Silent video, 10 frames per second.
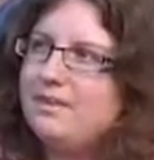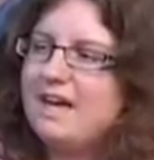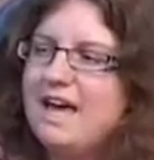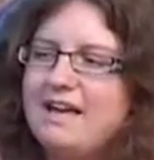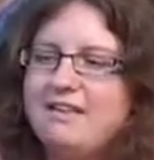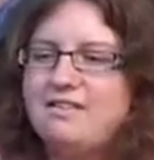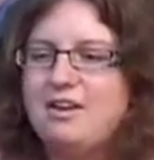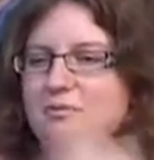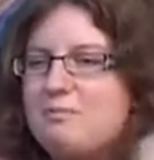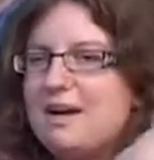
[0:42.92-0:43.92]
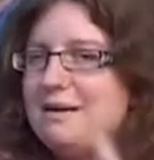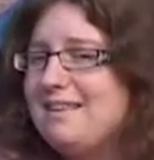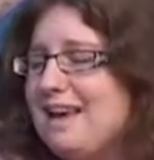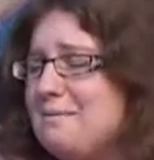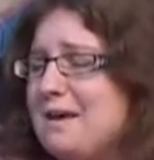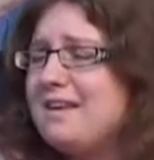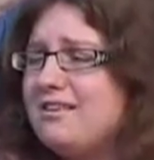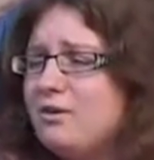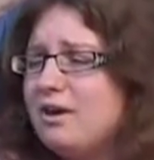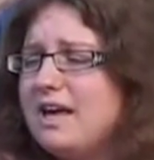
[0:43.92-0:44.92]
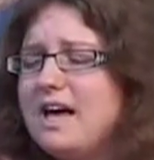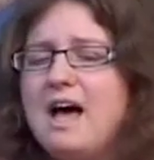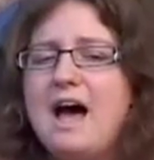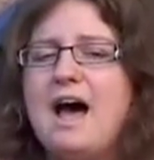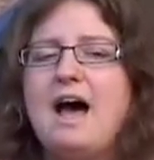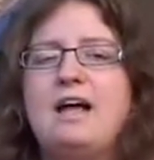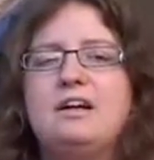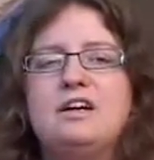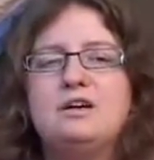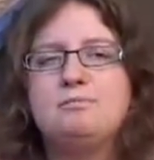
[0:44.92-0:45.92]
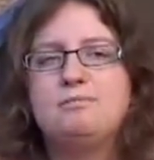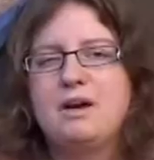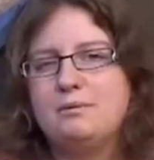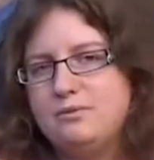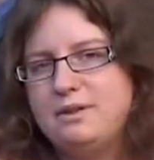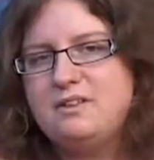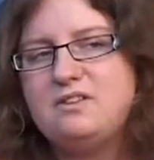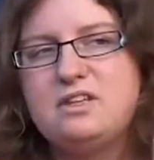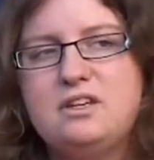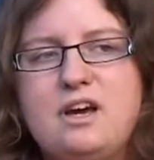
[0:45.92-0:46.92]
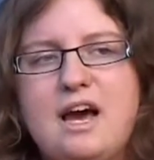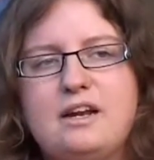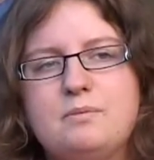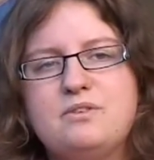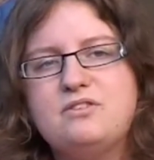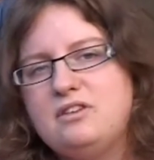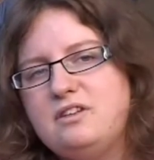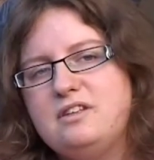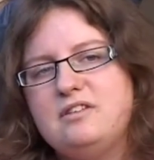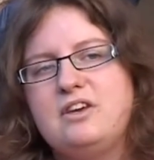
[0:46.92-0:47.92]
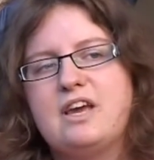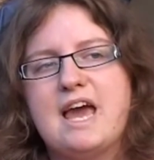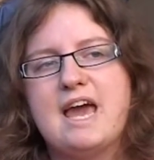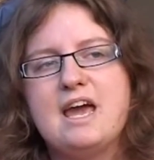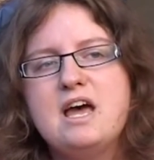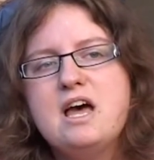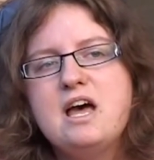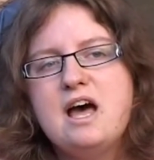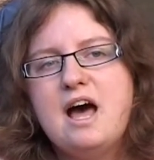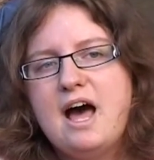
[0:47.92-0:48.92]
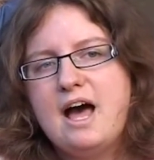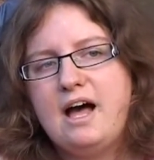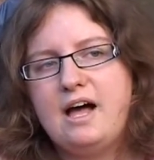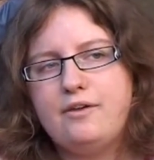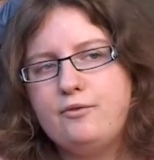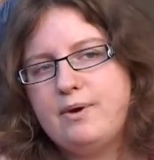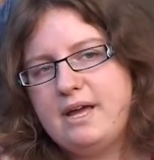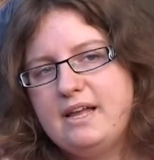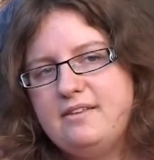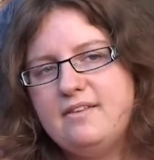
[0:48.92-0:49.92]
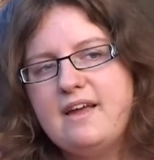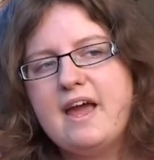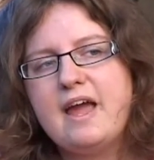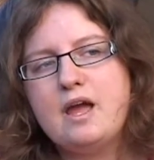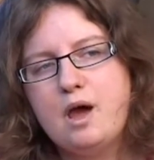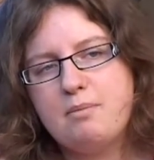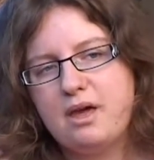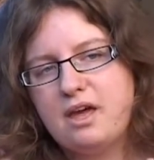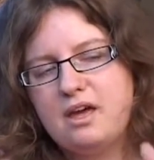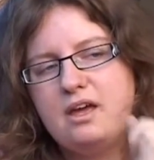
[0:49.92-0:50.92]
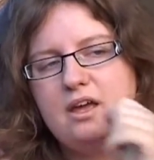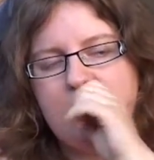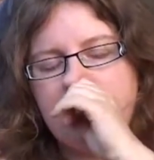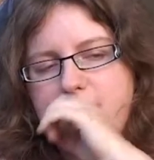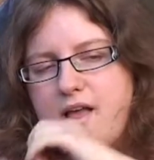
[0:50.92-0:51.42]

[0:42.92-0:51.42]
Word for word: Okay, so my name's Amy Soika, and I'm 22 and I'm a student in the UK. And we're here today because